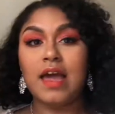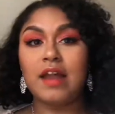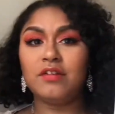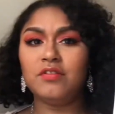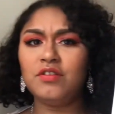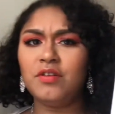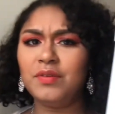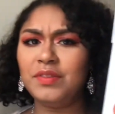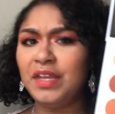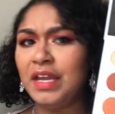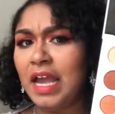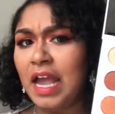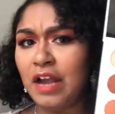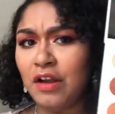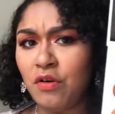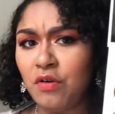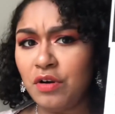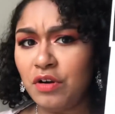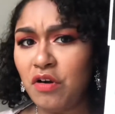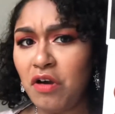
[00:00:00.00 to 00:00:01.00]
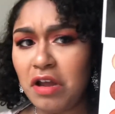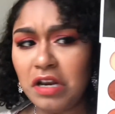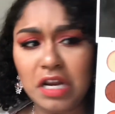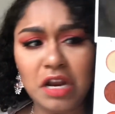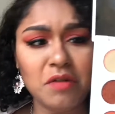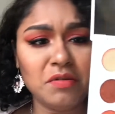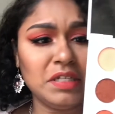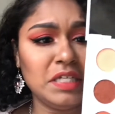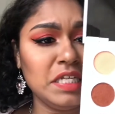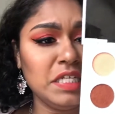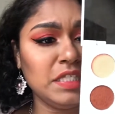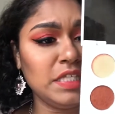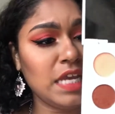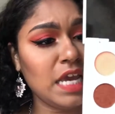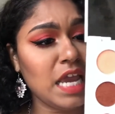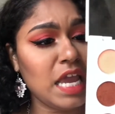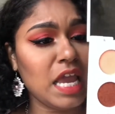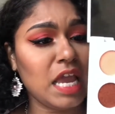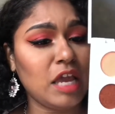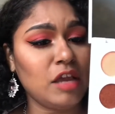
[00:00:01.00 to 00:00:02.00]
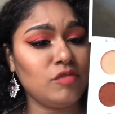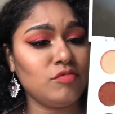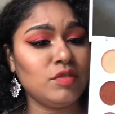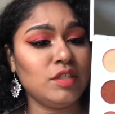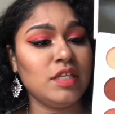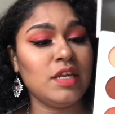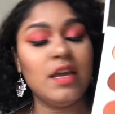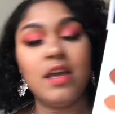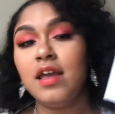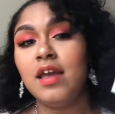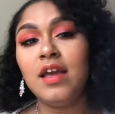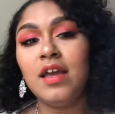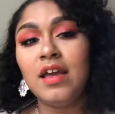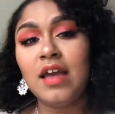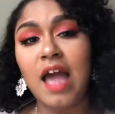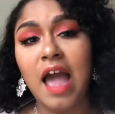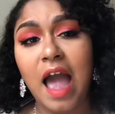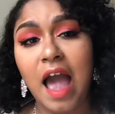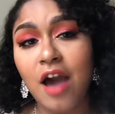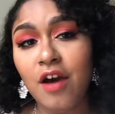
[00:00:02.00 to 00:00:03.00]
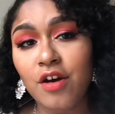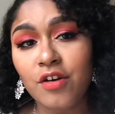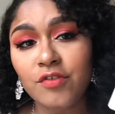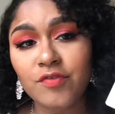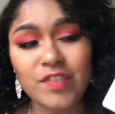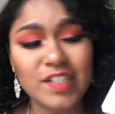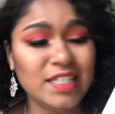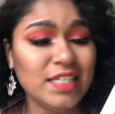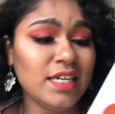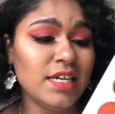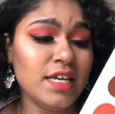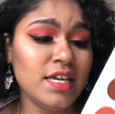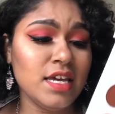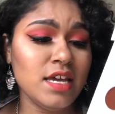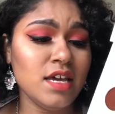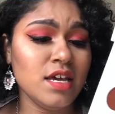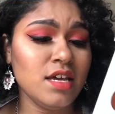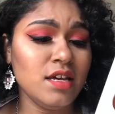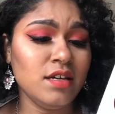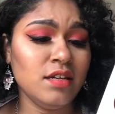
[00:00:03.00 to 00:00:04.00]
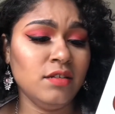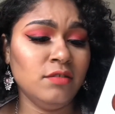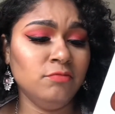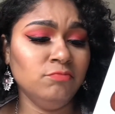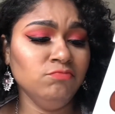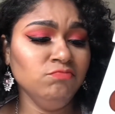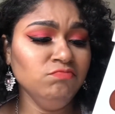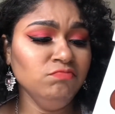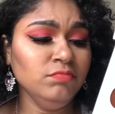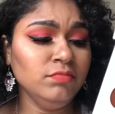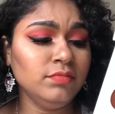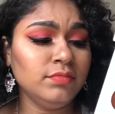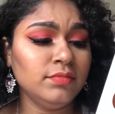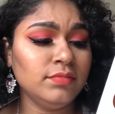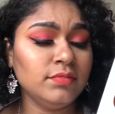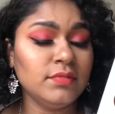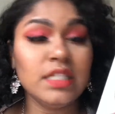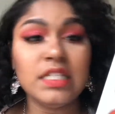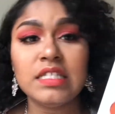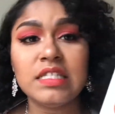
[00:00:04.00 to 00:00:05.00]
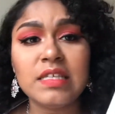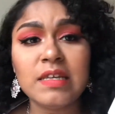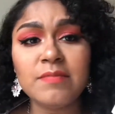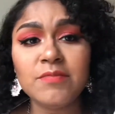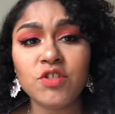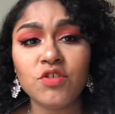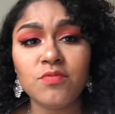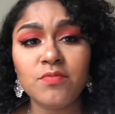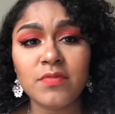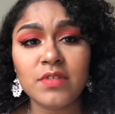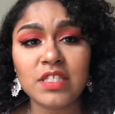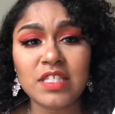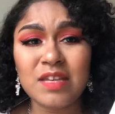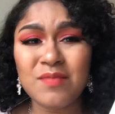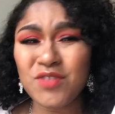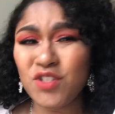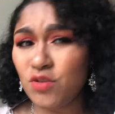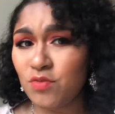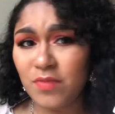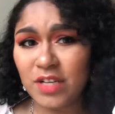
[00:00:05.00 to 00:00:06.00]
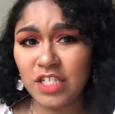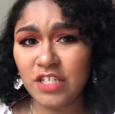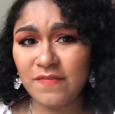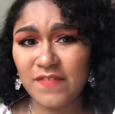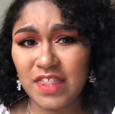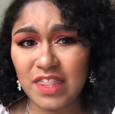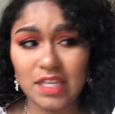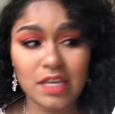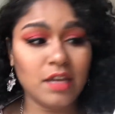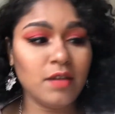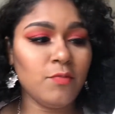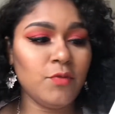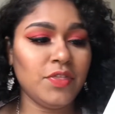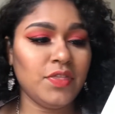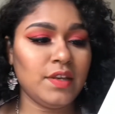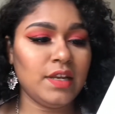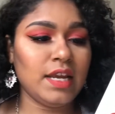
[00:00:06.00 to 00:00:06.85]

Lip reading: I don't know what they got going on there with these names. I don't really seem too much of a theme with the